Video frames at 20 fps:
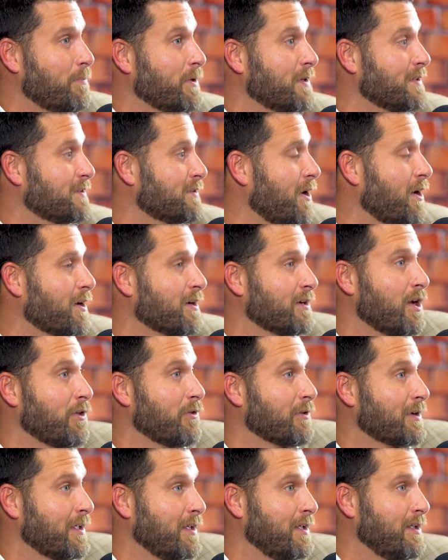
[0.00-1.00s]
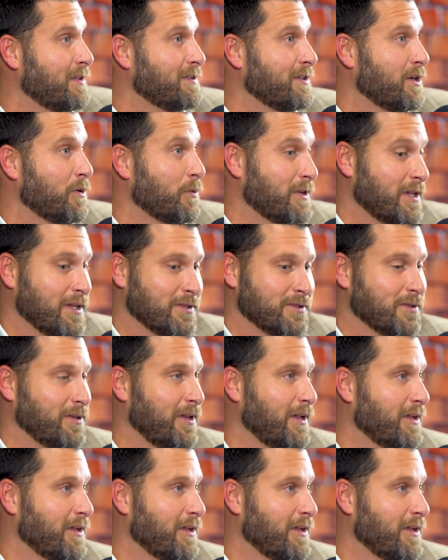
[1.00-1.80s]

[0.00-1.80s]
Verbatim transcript: But he's talking to other kids, you know, where kids are yeah.